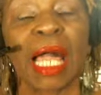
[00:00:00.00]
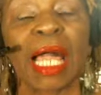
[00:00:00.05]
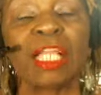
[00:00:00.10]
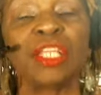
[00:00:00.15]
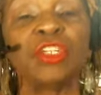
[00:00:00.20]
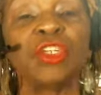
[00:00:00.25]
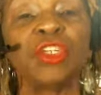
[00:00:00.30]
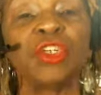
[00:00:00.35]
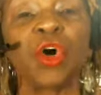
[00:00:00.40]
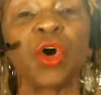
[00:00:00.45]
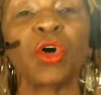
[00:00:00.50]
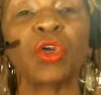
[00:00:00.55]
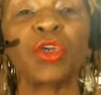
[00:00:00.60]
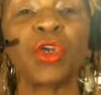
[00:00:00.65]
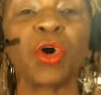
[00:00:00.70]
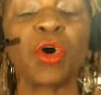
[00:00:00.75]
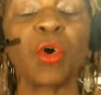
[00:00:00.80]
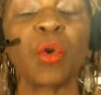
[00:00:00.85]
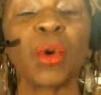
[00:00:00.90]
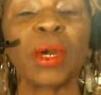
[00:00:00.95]
And you don't
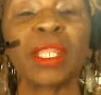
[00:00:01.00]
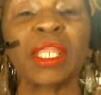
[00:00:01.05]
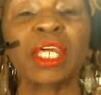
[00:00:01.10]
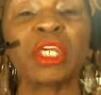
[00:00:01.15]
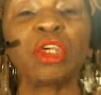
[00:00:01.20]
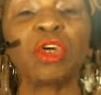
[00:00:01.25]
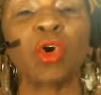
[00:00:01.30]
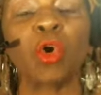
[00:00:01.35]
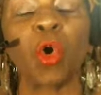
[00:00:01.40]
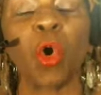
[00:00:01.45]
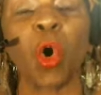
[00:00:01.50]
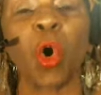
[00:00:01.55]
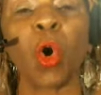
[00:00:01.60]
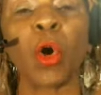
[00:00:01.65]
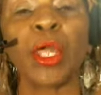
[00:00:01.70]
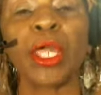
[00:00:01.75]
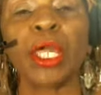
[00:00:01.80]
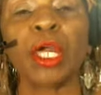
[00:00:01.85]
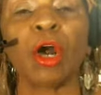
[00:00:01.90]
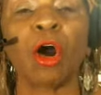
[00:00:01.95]
know whether you're
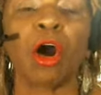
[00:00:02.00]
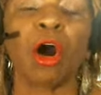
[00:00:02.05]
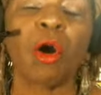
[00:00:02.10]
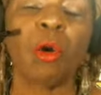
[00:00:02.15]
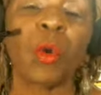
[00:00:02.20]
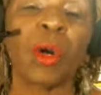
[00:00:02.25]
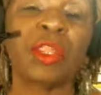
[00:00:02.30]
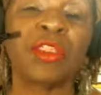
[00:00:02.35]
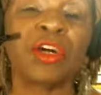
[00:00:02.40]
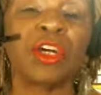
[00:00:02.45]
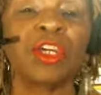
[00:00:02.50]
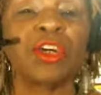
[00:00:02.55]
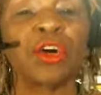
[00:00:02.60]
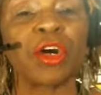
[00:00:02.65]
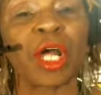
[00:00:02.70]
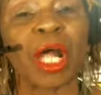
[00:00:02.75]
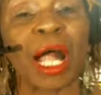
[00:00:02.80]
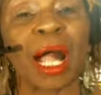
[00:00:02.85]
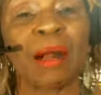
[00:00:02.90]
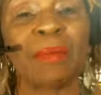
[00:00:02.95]
going or whether
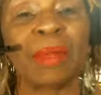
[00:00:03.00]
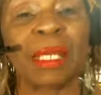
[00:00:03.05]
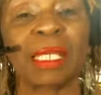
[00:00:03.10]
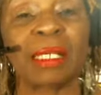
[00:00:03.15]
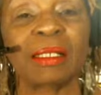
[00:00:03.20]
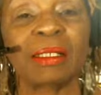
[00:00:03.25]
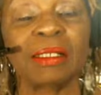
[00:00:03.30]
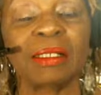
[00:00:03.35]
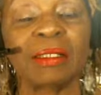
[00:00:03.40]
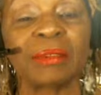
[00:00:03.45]
you're coming.